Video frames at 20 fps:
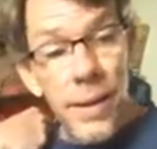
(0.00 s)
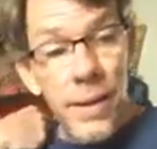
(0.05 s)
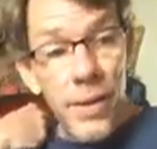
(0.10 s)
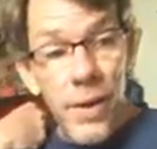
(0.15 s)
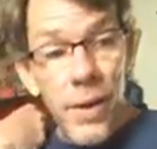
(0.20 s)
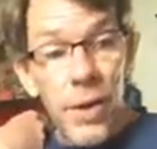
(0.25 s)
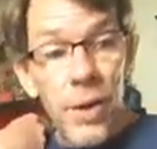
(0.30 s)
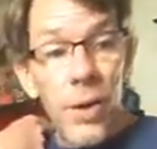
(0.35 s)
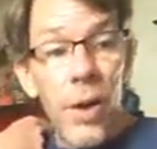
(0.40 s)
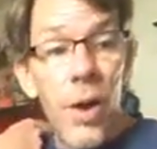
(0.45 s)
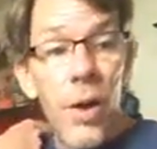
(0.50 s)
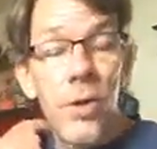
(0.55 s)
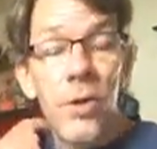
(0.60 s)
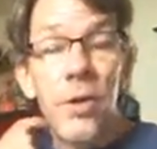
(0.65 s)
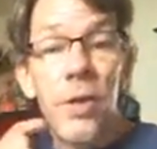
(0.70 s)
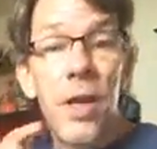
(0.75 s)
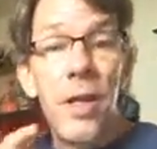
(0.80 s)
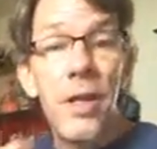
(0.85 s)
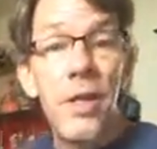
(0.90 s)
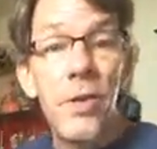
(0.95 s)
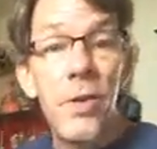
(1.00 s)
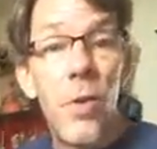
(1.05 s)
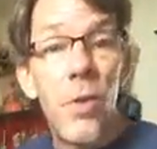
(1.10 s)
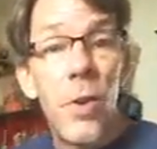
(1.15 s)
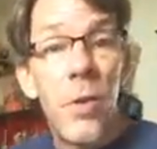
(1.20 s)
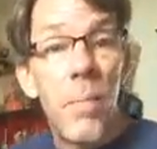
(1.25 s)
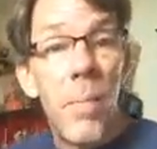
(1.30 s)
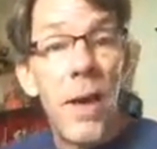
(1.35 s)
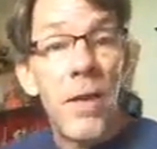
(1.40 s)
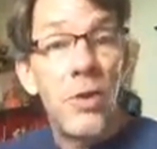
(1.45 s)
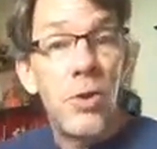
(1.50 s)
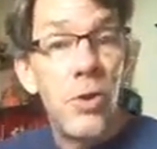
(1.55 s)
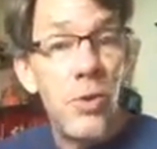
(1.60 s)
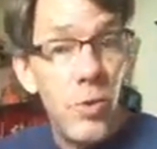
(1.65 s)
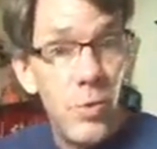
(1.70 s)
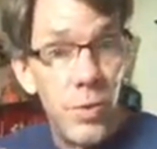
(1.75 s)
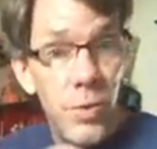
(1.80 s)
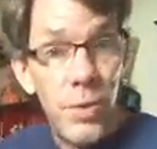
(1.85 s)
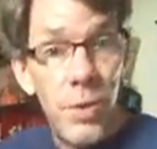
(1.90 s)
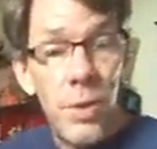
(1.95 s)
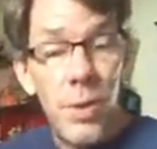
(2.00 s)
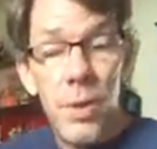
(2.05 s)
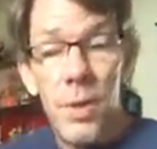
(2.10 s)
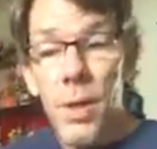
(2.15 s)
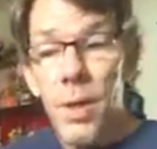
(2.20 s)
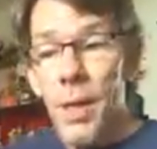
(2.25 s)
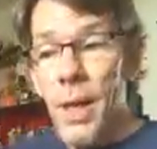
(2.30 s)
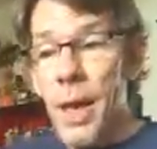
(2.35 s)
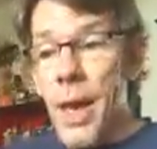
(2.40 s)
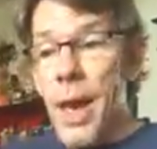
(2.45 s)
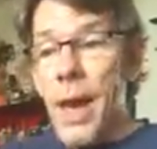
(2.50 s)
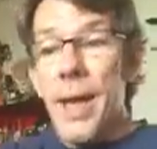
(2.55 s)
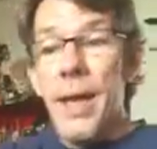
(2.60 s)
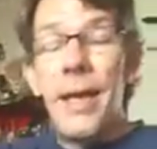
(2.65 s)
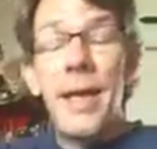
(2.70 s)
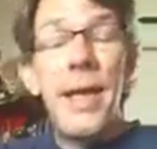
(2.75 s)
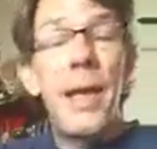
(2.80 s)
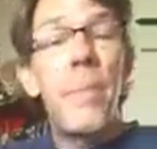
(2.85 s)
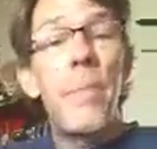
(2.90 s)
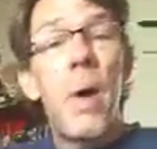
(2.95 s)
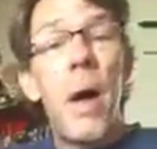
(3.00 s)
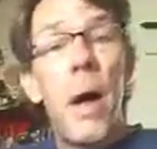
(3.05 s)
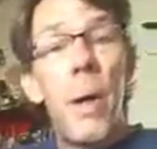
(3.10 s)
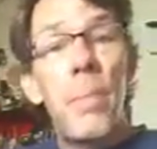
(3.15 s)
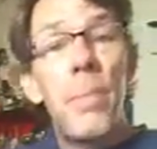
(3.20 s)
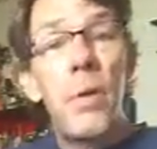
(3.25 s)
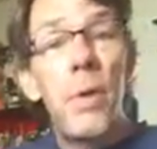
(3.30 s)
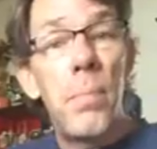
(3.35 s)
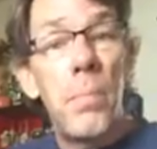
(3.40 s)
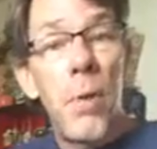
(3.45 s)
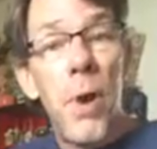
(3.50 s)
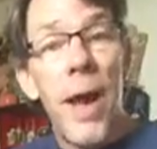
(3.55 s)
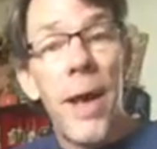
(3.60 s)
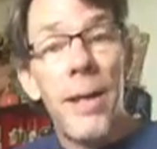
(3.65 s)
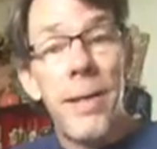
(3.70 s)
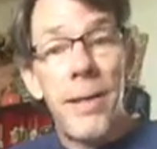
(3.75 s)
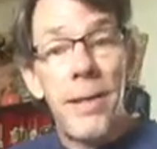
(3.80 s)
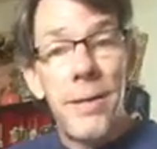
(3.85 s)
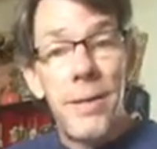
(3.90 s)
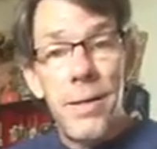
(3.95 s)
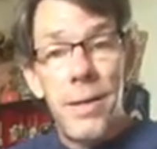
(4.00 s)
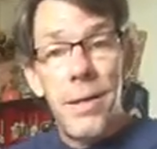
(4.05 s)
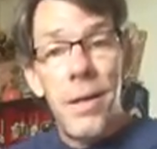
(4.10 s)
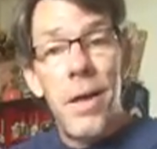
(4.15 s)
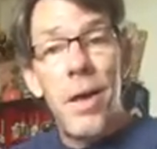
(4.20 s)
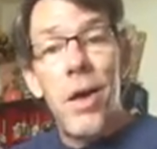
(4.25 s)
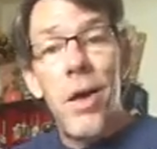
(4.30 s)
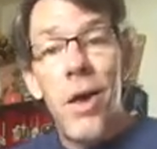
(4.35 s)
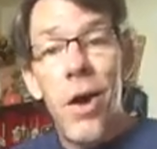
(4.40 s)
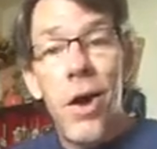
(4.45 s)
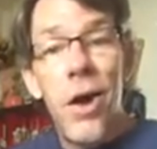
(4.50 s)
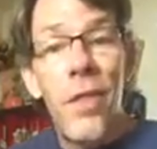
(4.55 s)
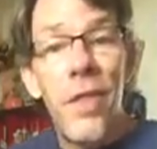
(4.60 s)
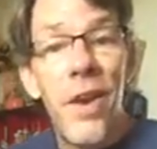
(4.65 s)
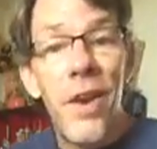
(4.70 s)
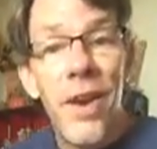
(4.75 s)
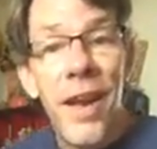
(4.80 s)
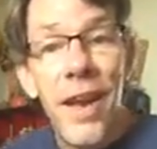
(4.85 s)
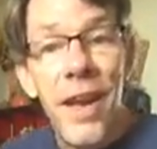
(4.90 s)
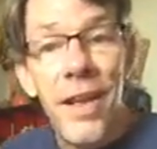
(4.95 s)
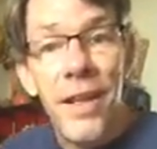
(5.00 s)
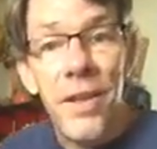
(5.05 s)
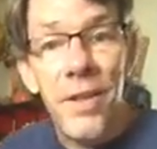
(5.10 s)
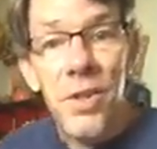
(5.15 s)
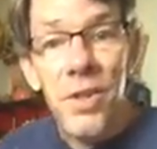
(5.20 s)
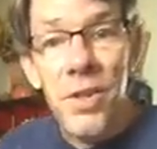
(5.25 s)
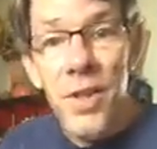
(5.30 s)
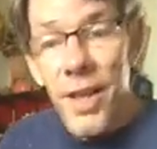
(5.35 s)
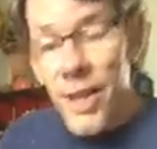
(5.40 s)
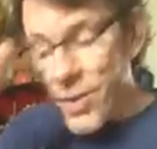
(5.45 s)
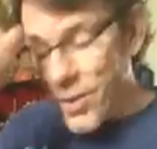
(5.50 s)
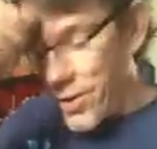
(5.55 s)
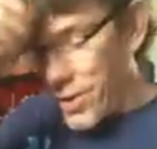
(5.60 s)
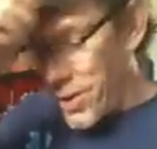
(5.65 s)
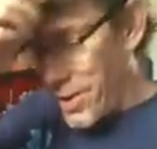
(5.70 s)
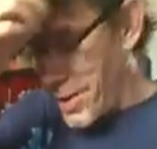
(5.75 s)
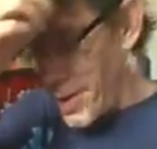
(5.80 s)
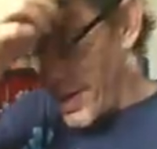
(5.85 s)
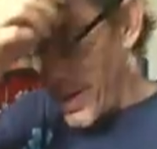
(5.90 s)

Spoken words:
They're largely so that my students can keep up to practice on their English skills.